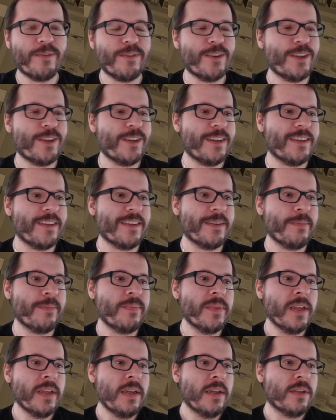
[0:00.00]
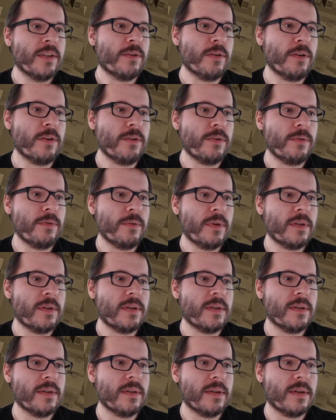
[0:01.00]
she is. So we're going
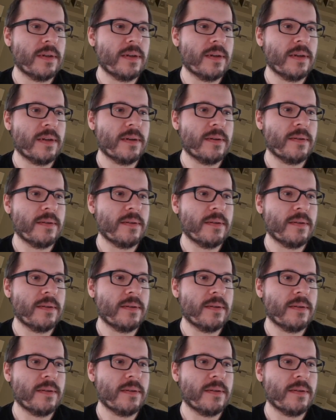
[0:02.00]
to